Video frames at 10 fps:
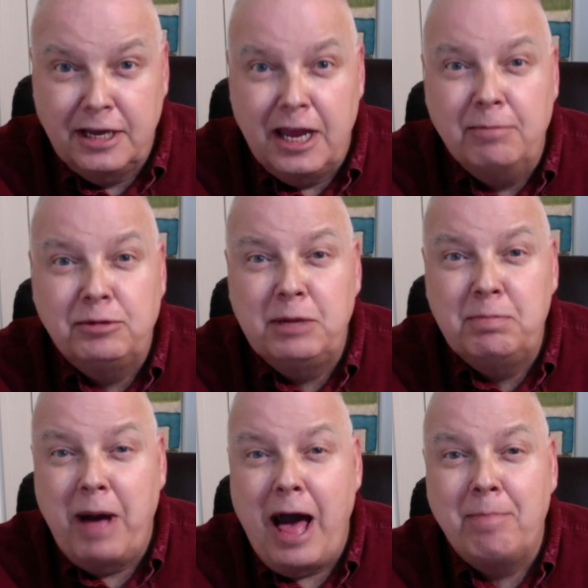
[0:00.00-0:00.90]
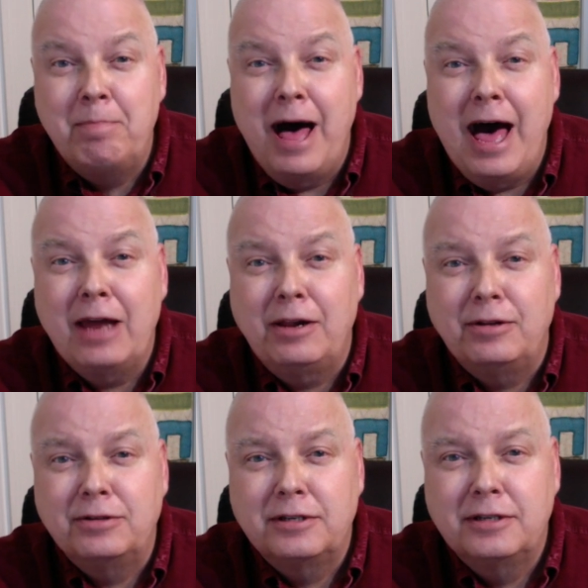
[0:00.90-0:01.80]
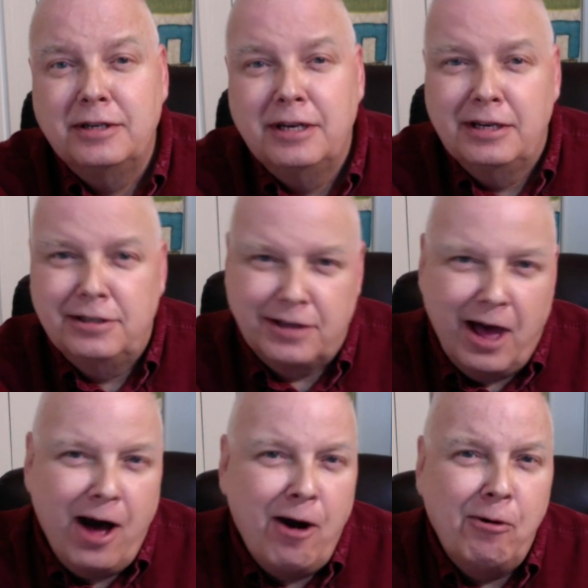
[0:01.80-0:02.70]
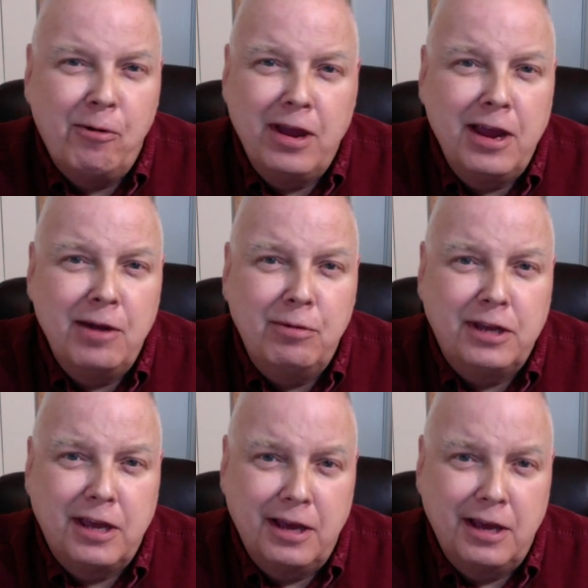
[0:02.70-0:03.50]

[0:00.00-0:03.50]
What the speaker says: Empty pop bottles is all we would